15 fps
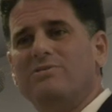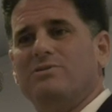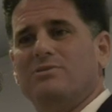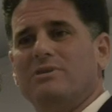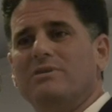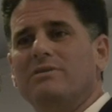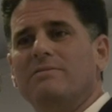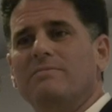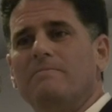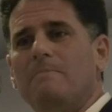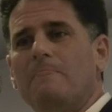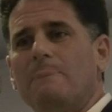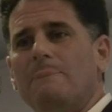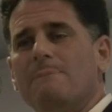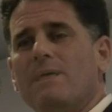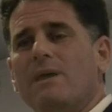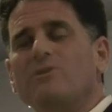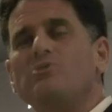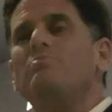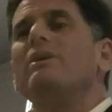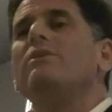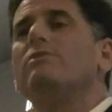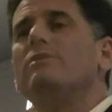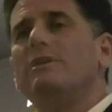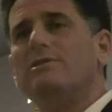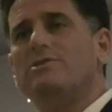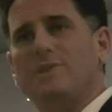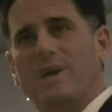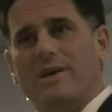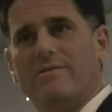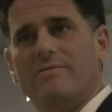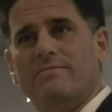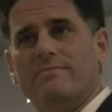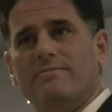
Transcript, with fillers: country is bigger than a China.